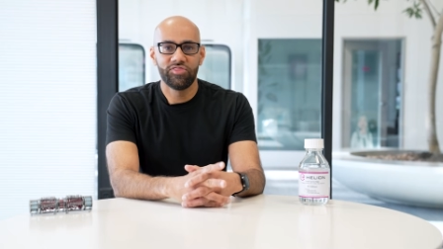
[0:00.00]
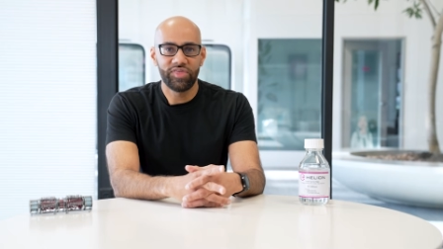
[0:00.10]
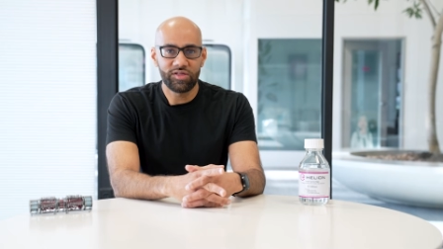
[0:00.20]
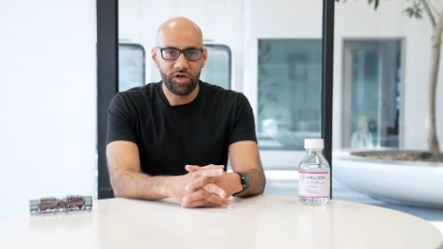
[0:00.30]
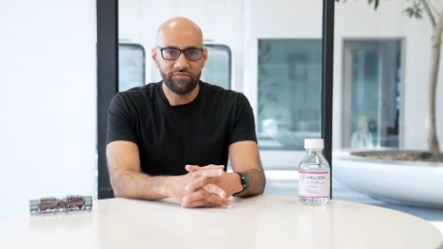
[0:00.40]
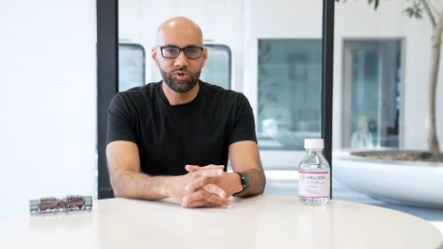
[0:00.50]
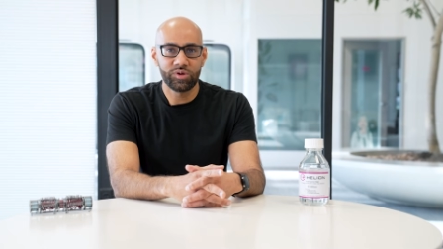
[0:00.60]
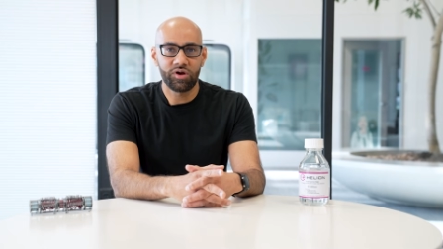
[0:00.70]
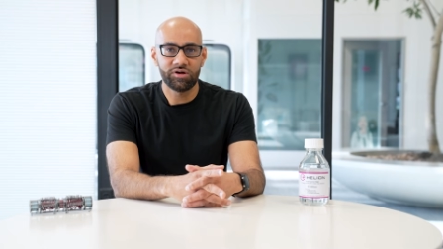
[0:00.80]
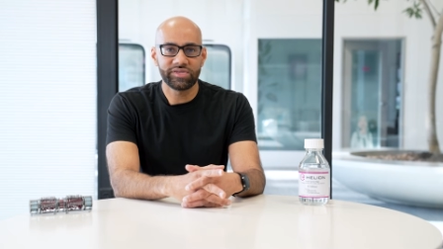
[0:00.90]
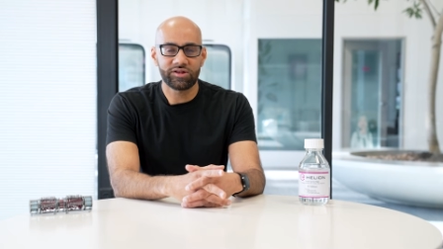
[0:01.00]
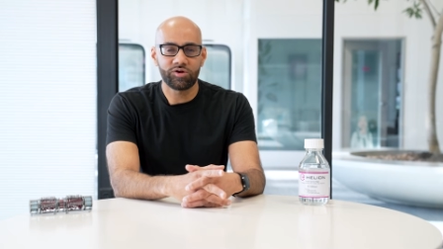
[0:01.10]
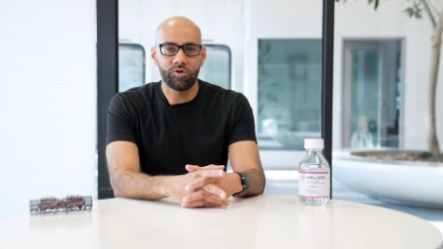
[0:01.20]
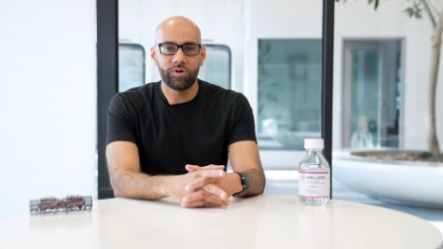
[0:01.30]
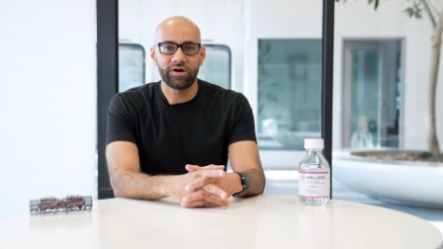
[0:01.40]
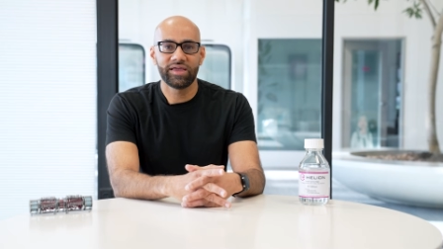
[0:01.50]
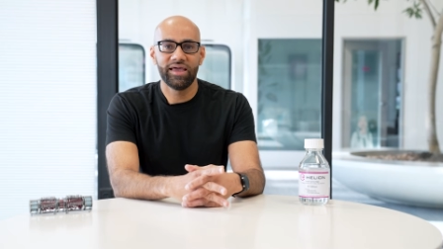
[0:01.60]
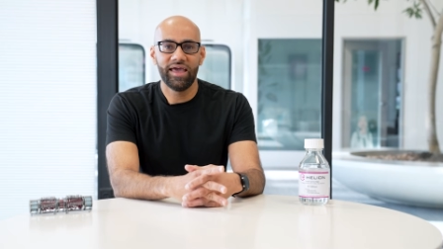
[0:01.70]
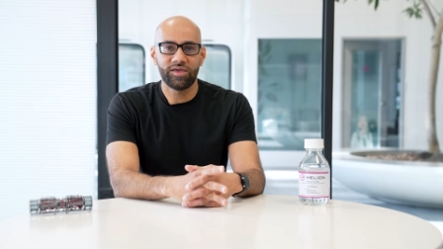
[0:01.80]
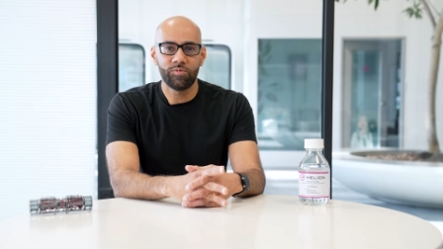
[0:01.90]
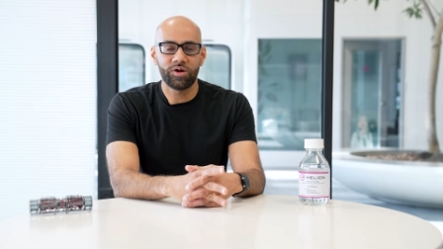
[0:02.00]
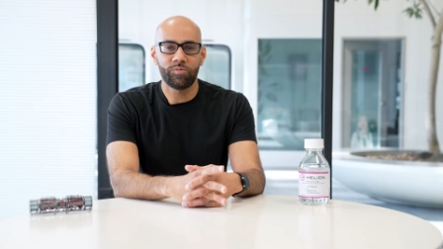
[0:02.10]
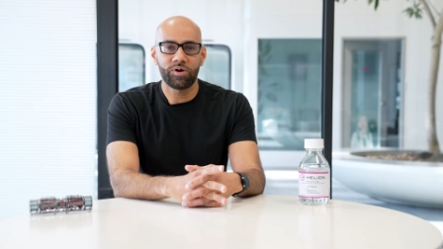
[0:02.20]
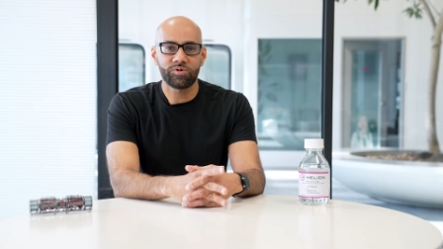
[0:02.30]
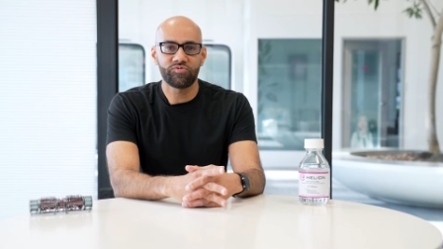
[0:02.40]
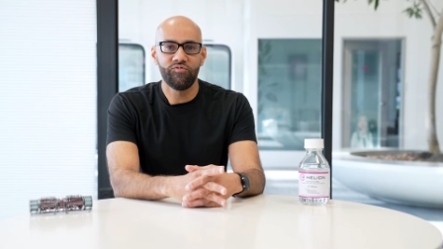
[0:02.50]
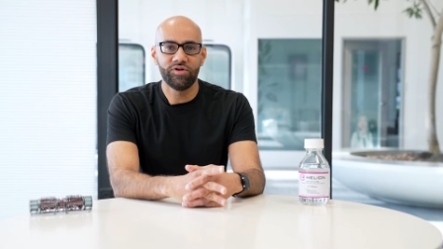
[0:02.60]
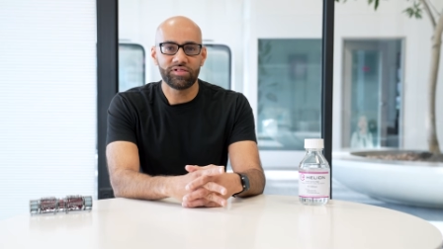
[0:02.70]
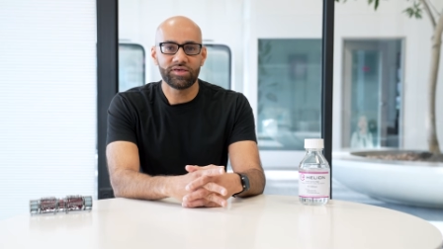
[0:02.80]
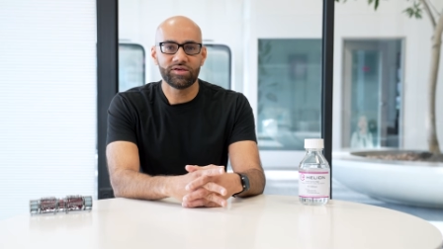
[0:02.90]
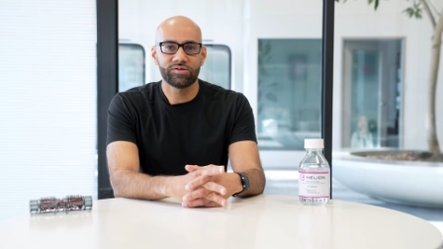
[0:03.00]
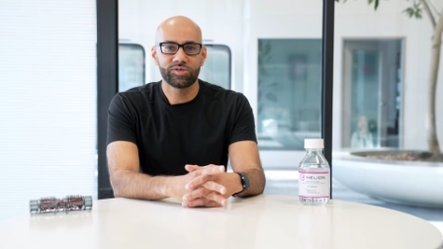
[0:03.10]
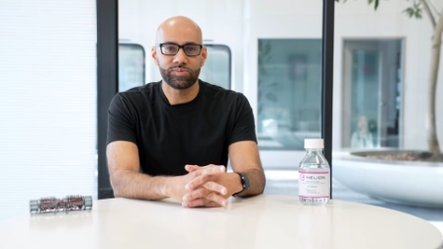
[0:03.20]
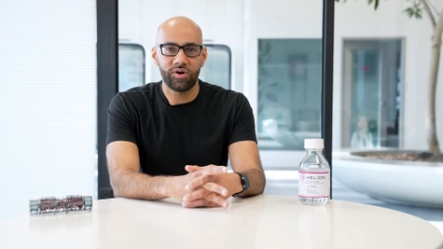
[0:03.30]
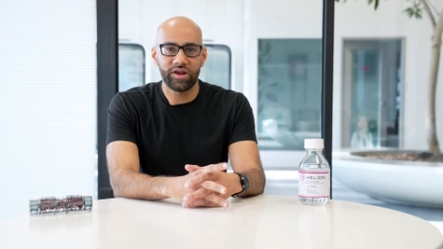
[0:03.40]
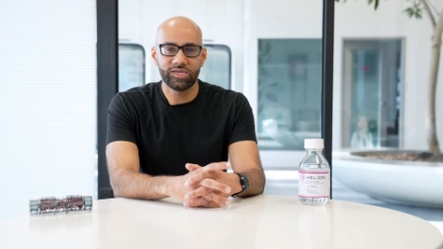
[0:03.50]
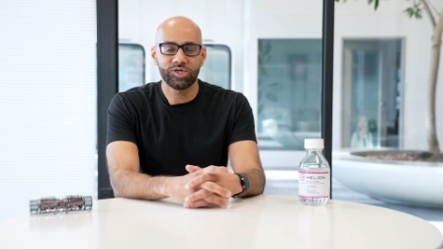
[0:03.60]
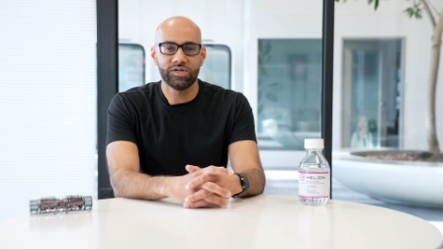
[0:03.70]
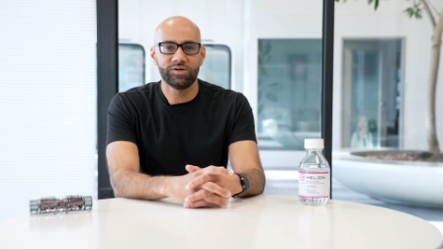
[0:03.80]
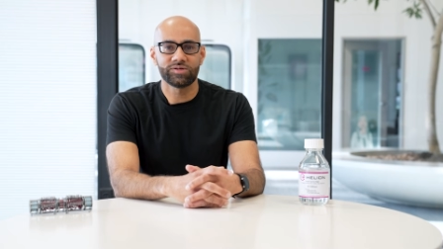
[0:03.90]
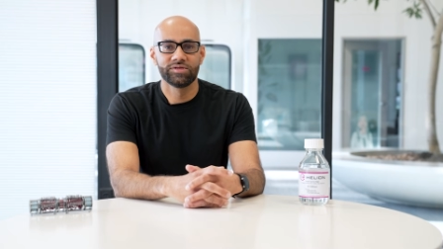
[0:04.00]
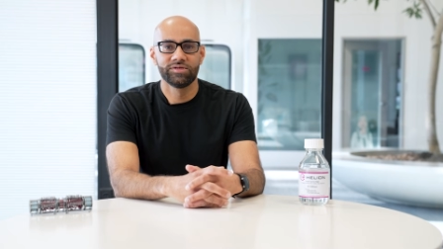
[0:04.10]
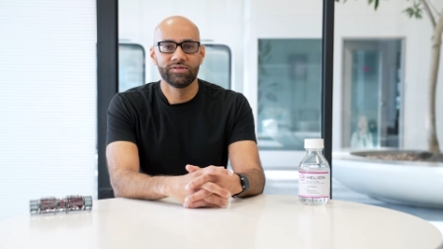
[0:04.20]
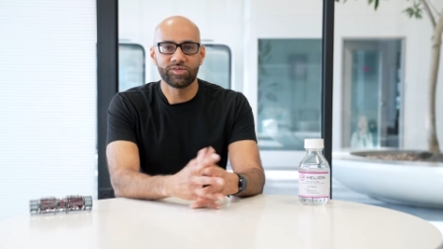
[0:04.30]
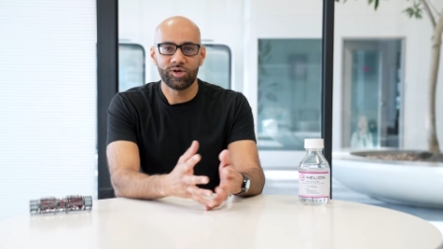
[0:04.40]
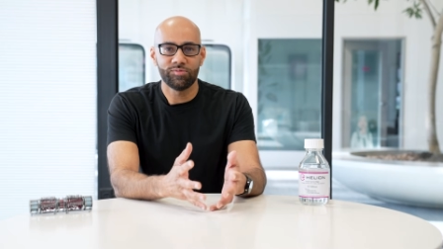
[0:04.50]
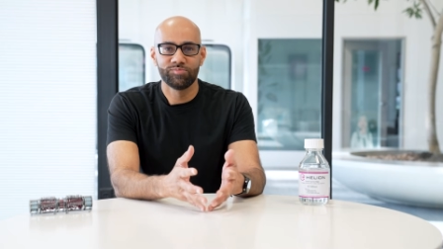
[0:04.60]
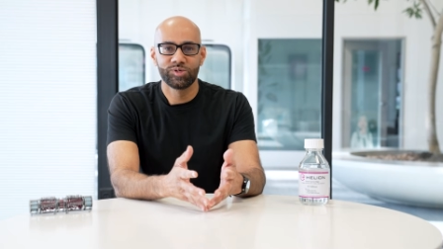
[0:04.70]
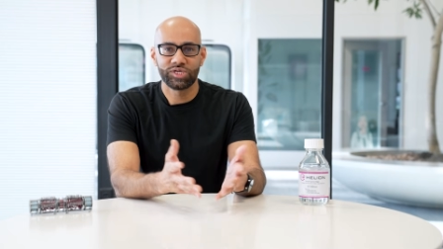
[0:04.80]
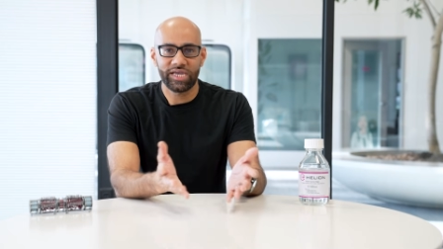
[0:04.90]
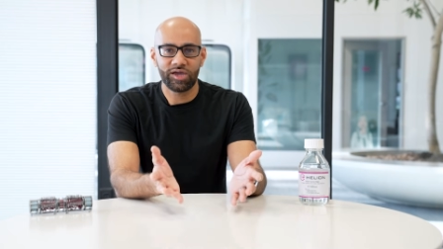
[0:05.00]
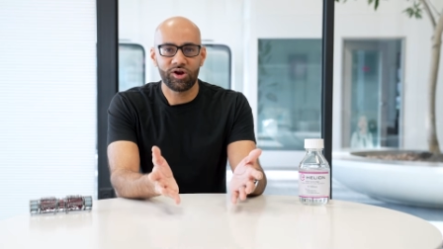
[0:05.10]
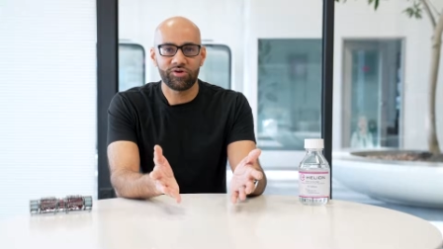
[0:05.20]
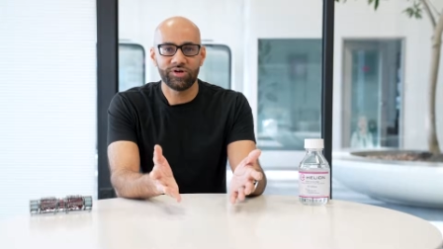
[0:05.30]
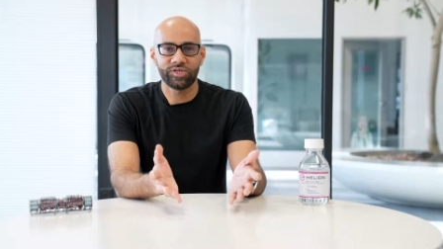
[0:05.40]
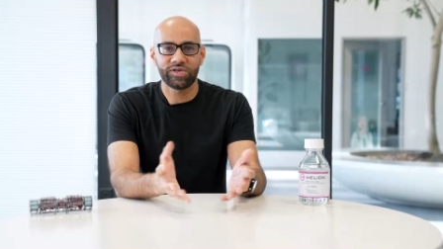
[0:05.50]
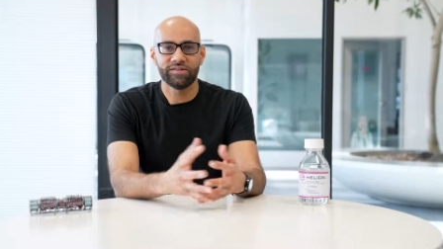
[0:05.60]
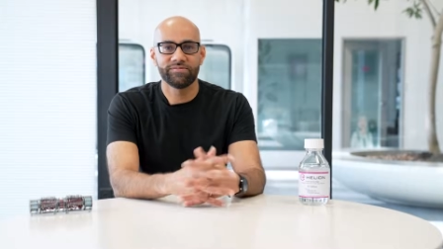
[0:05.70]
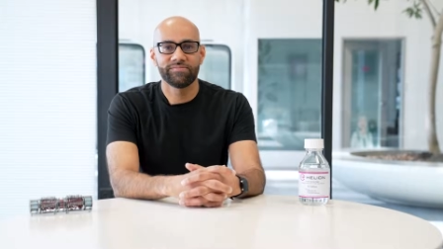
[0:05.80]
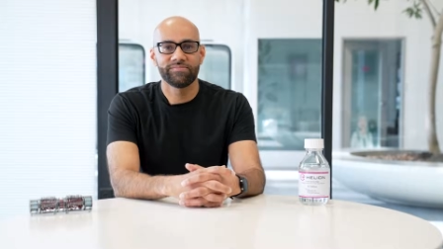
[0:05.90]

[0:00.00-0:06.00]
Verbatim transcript: they love doing hard technical work, and they want to work with really smart engineers. So check out our career site,